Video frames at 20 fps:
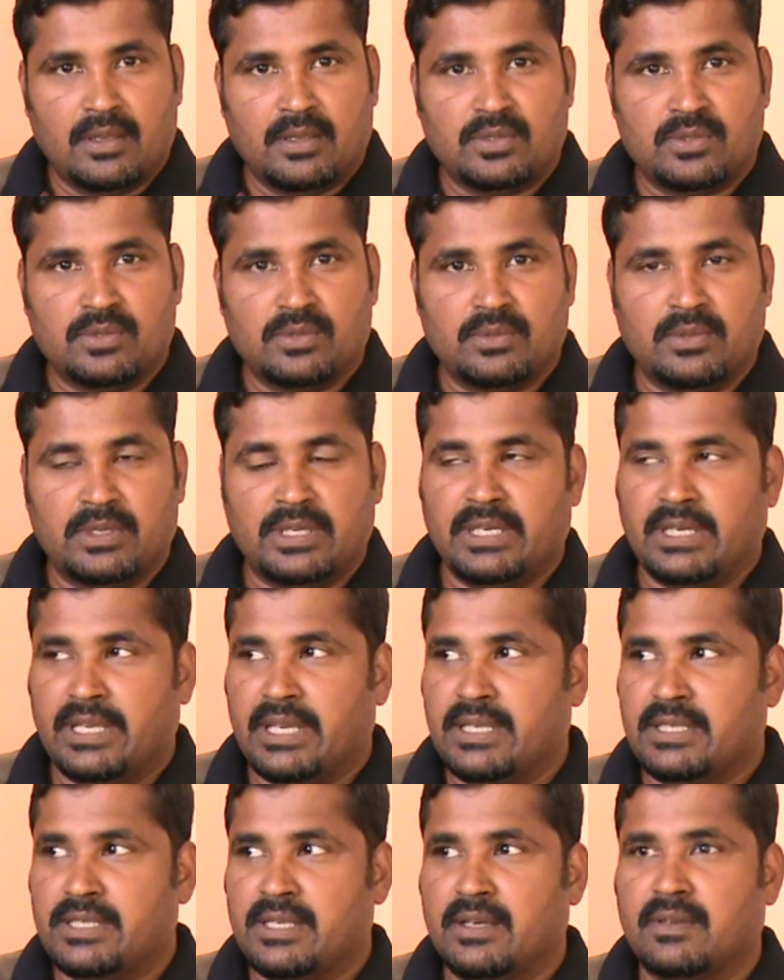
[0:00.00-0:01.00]
So in
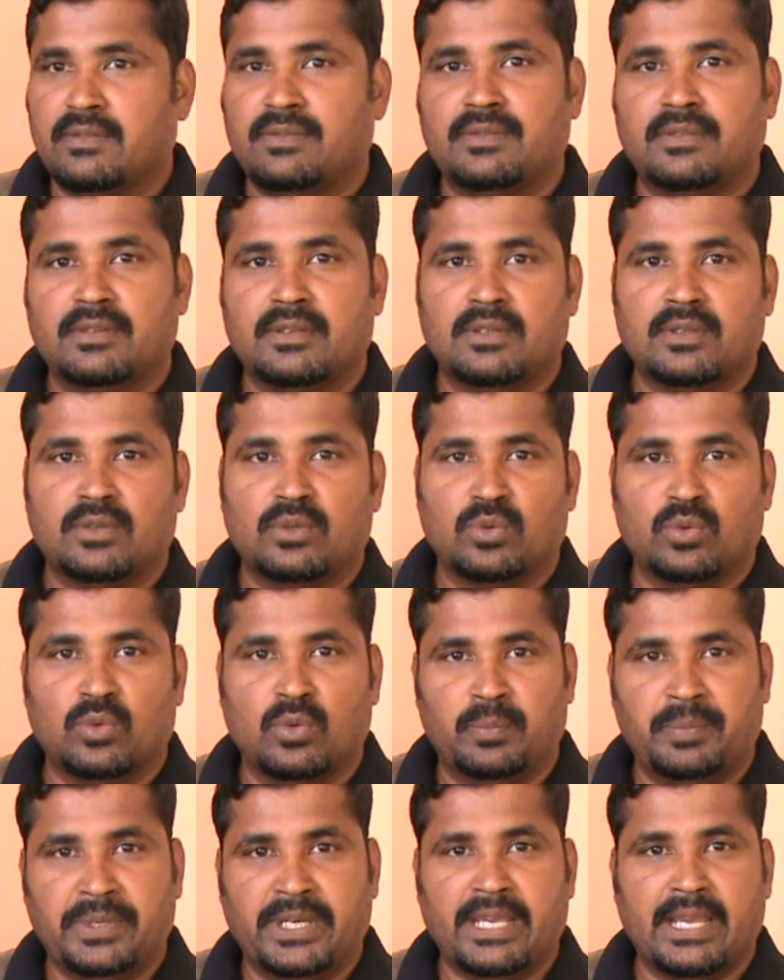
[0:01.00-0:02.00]
case of
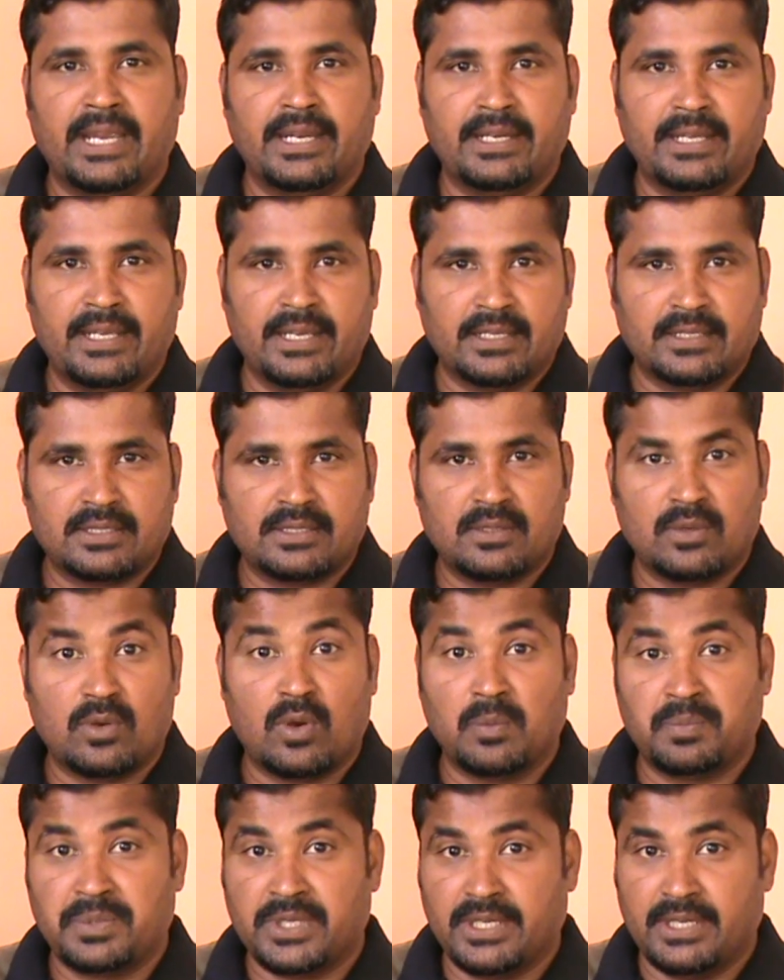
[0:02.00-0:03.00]
OPD IDX,
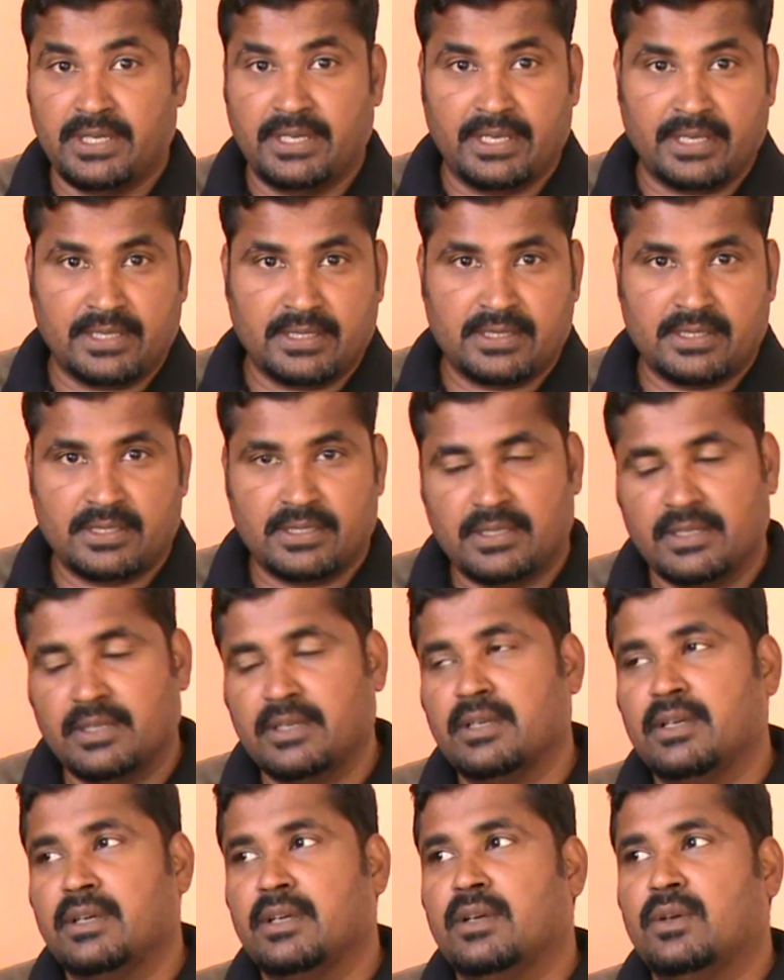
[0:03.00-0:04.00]
option index,
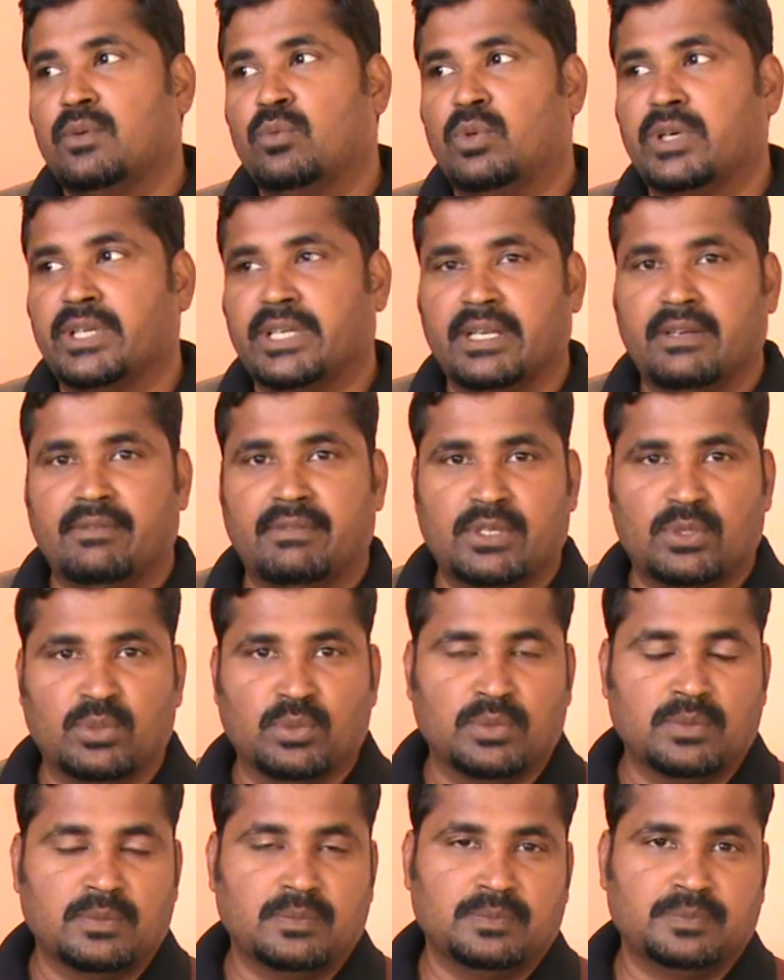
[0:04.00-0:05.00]
what can we do?
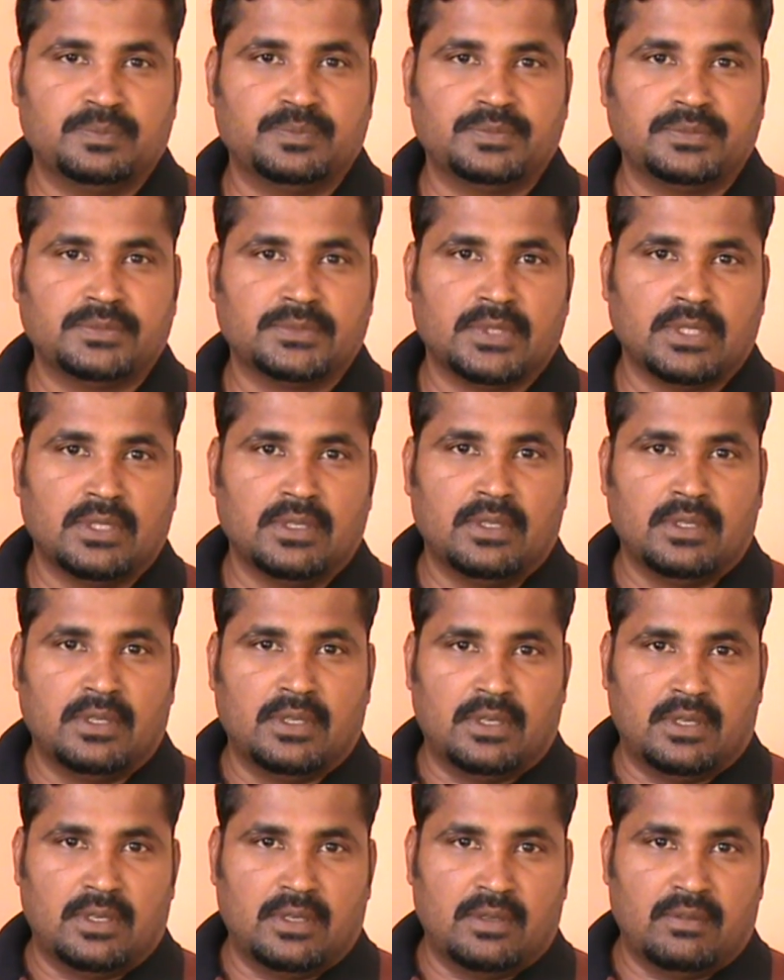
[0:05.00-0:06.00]

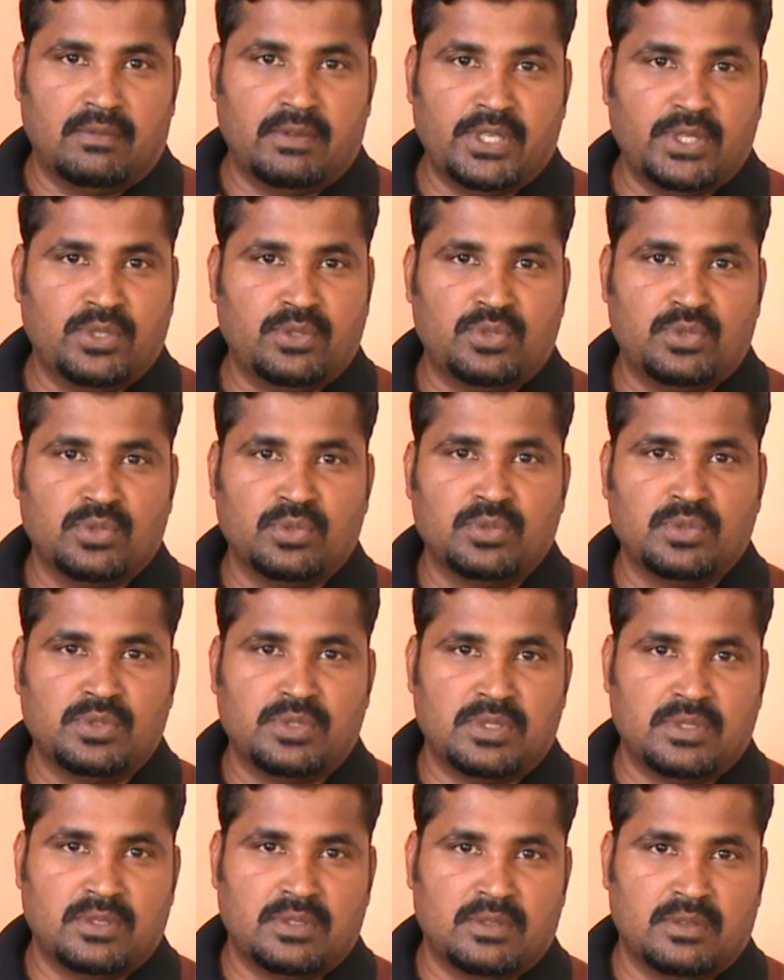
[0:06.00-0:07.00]
When you
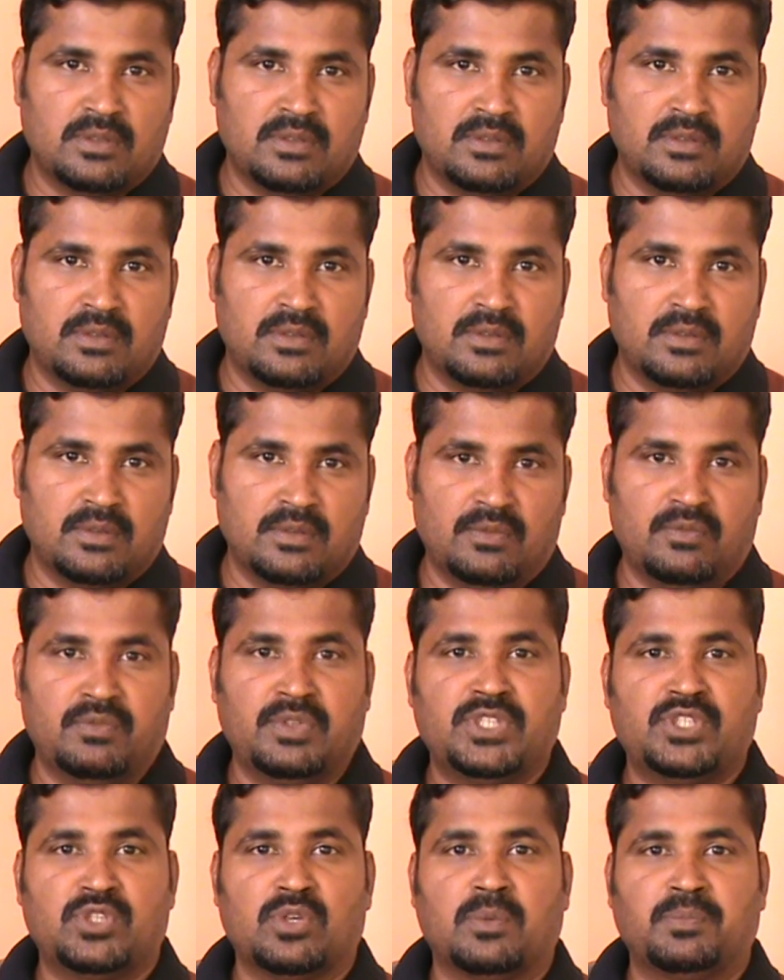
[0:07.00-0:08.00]
choose
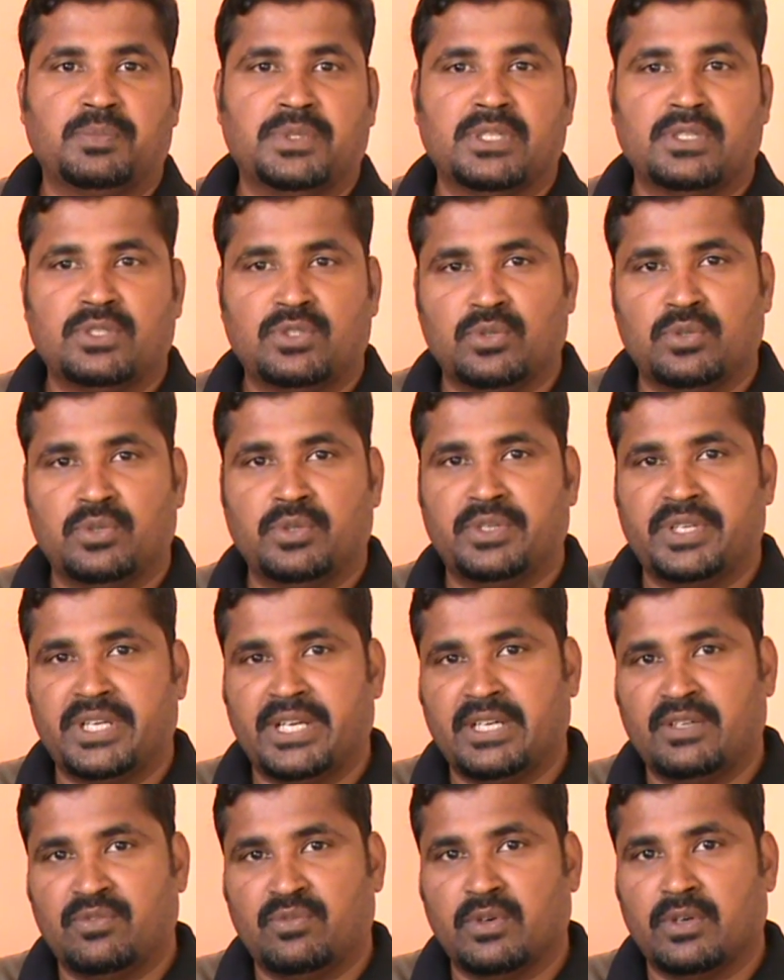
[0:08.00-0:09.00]
which option should we
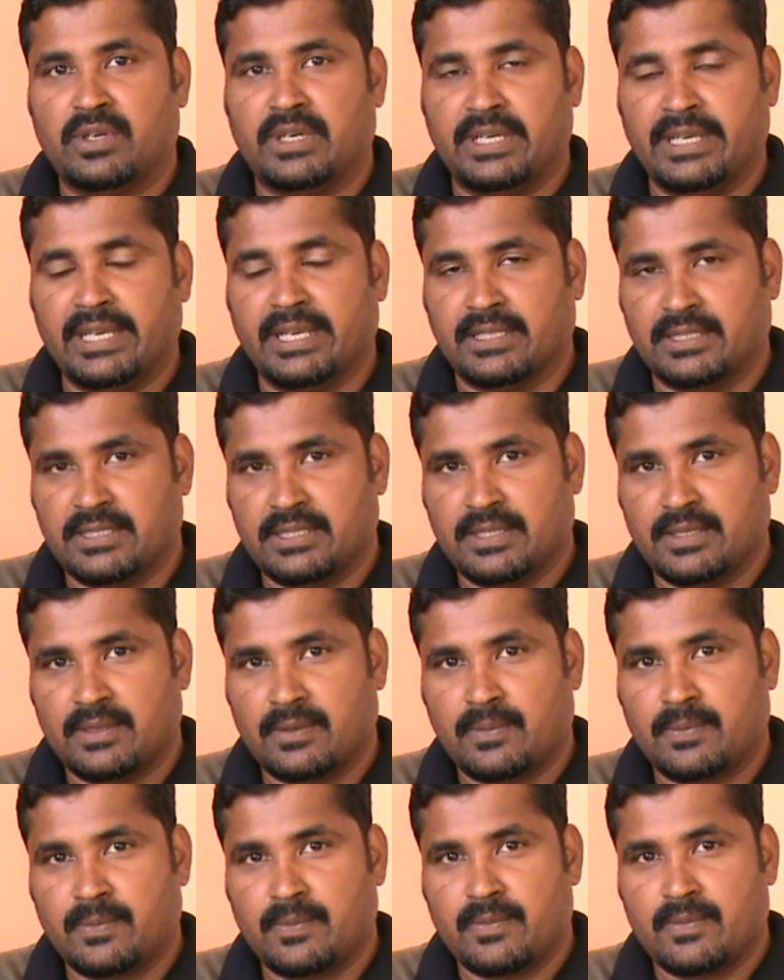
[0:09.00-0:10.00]
trade for index,
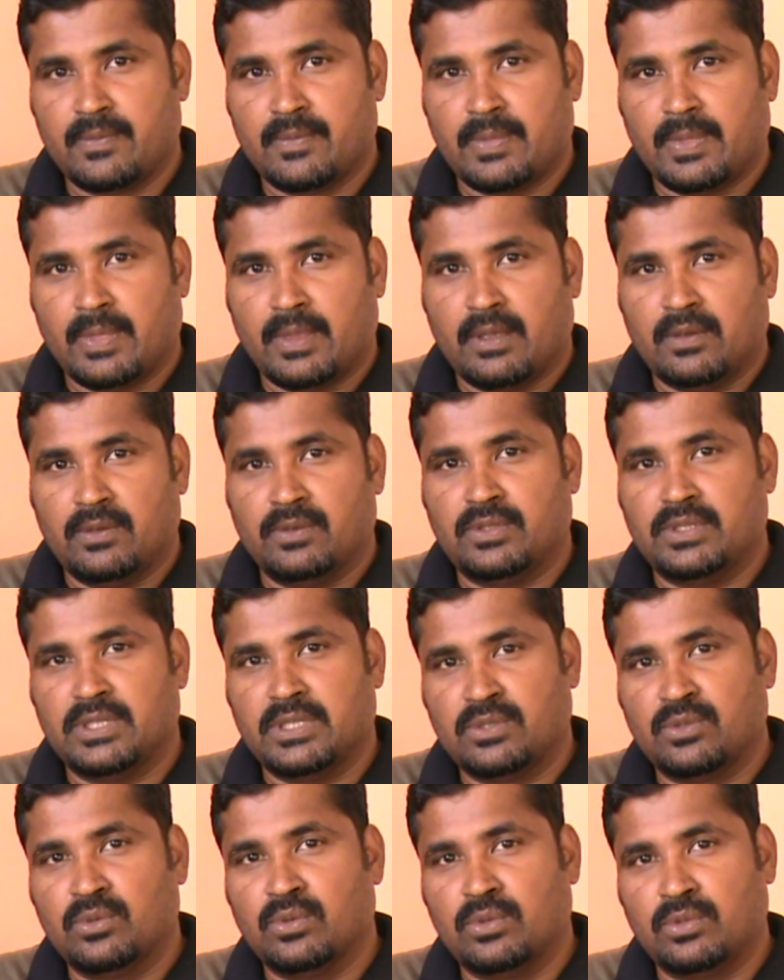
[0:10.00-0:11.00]
you
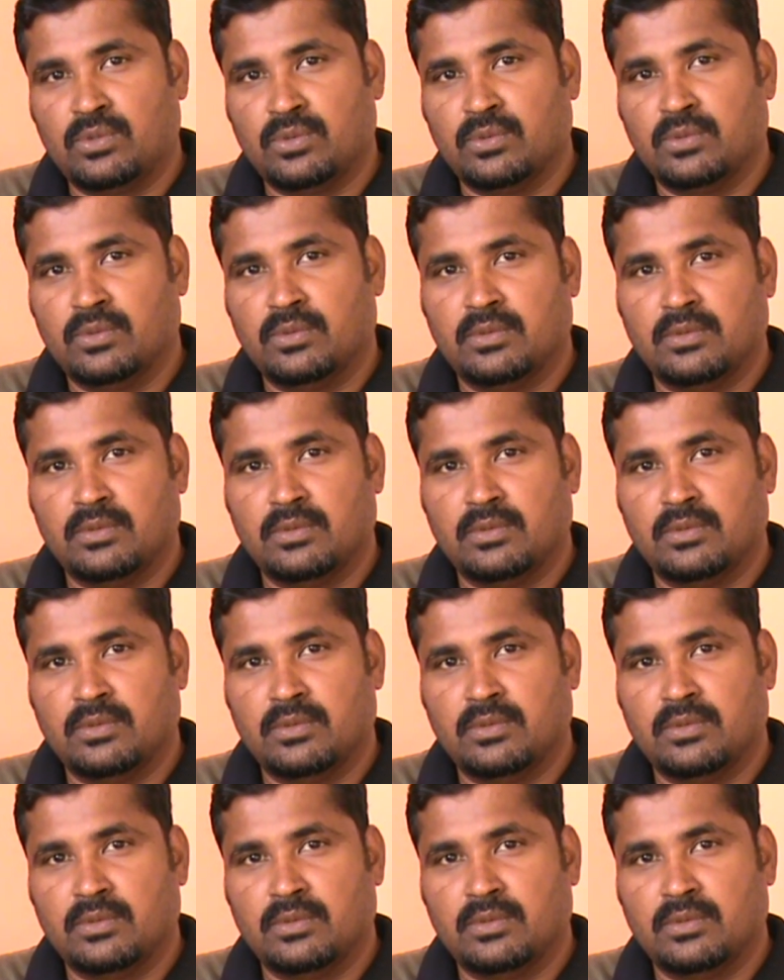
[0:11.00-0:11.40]
just go to